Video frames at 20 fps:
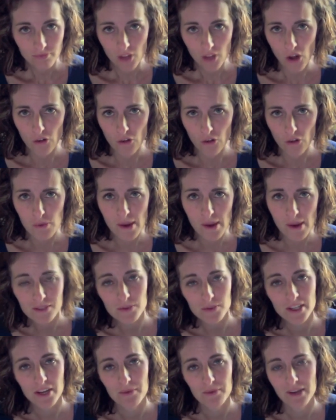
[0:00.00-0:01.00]
over the past
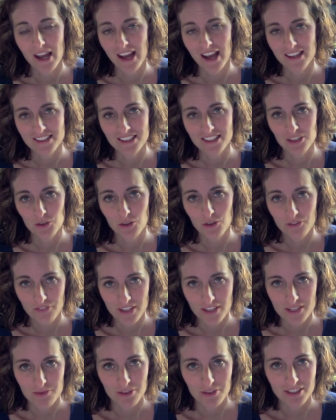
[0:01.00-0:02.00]
week, I've been asking you on
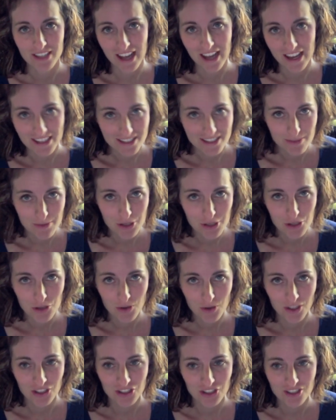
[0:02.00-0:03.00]
Facebook to ask me your
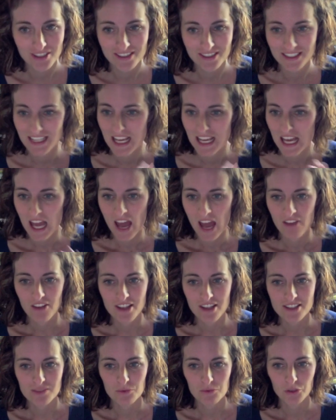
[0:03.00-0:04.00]
questions.
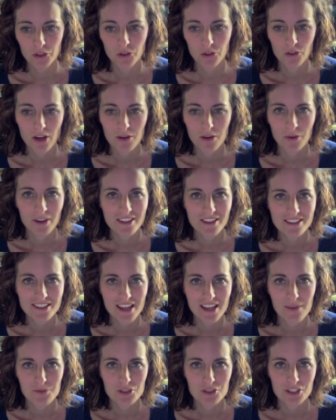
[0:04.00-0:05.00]
Got some really great ones.
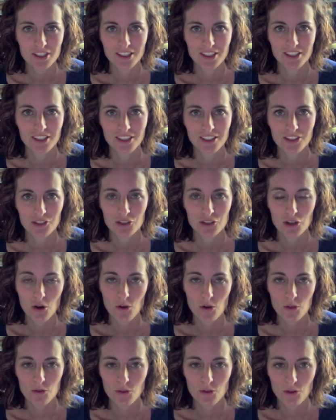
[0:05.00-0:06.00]
I'm just going to
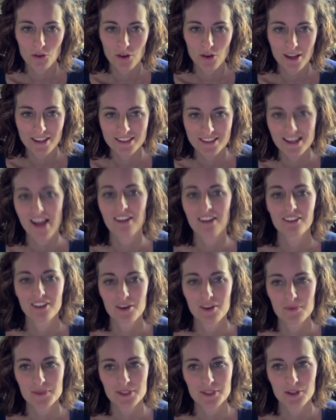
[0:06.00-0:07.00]
go through and tackle
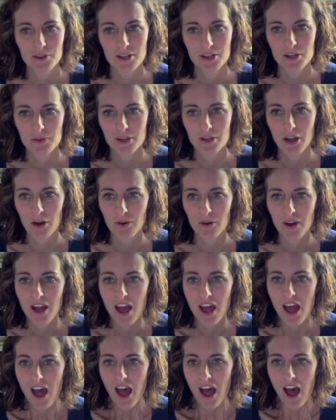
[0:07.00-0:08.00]
them. So here we go.
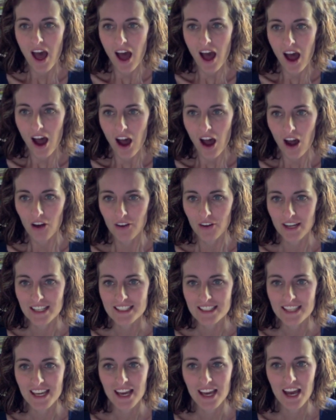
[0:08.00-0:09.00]
All right.
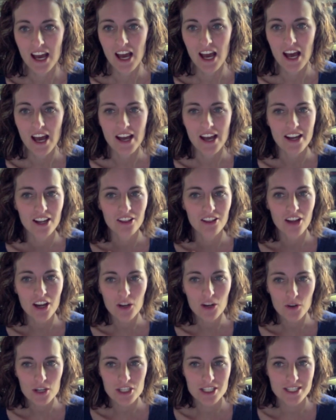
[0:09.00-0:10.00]
I got a lot of
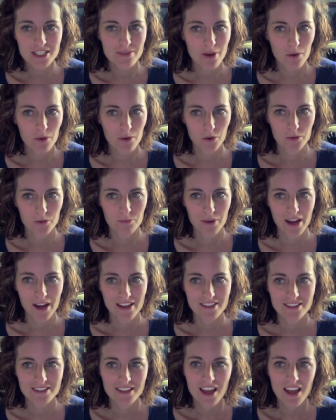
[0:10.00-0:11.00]
questions about WordPress.